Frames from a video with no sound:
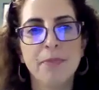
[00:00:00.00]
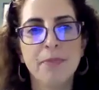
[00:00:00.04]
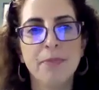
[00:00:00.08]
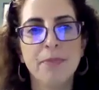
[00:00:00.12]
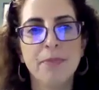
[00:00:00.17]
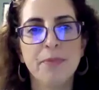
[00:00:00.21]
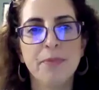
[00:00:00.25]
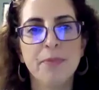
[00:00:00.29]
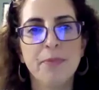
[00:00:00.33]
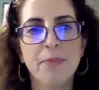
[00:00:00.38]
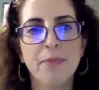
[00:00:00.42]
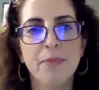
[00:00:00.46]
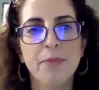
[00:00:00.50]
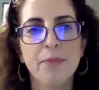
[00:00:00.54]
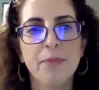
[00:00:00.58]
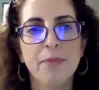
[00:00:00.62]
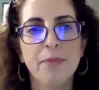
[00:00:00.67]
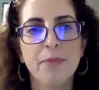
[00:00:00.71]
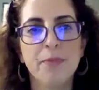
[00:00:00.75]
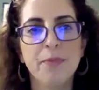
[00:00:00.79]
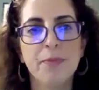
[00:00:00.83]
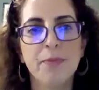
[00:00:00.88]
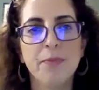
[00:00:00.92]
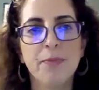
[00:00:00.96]
Thank you so
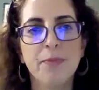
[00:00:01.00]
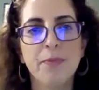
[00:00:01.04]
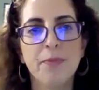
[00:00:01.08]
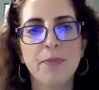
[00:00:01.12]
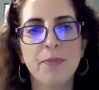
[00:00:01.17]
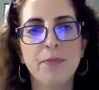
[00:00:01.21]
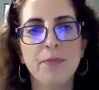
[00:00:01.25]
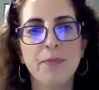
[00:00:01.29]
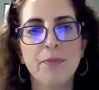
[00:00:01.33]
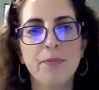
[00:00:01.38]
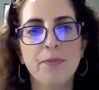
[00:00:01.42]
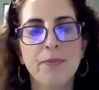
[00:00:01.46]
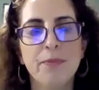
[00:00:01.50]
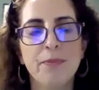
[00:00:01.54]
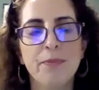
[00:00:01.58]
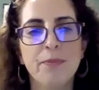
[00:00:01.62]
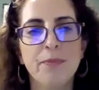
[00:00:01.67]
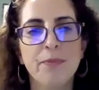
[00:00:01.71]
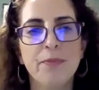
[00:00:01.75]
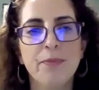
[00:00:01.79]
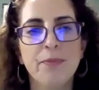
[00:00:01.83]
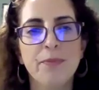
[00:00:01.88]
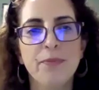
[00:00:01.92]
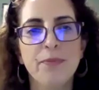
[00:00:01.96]
much.
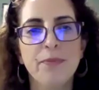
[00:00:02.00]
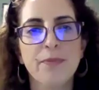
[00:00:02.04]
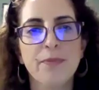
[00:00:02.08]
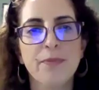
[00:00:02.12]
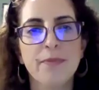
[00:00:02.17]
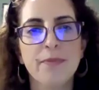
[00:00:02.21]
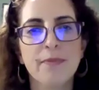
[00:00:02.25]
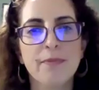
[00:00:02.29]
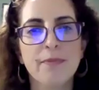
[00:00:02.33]
I